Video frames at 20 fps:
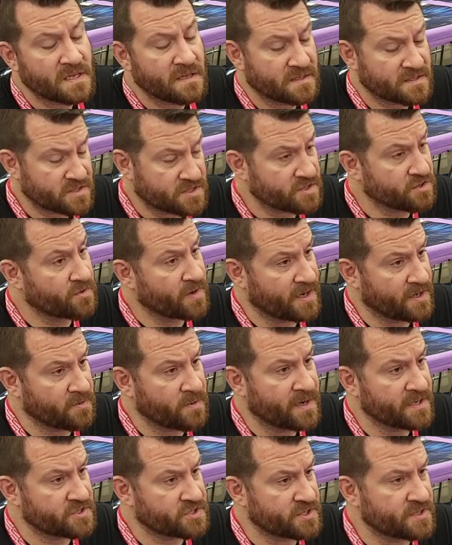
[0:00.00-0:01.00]
It's a great
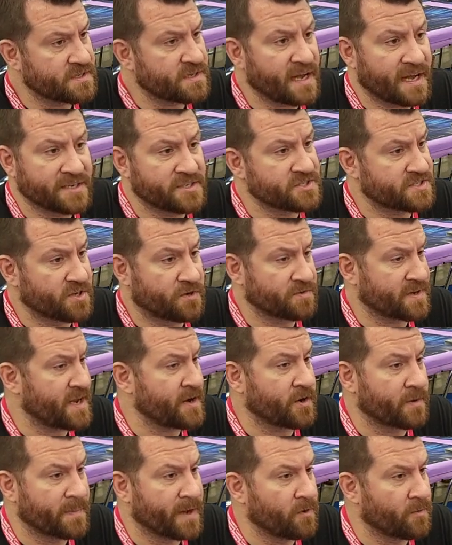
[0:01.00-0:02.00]
question. I just don't
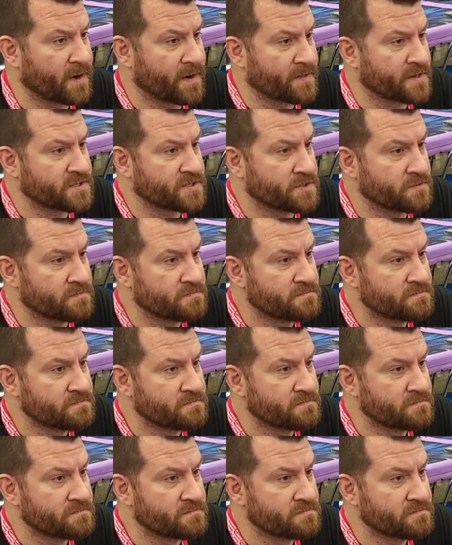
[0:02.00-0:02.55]
care about one of the 2.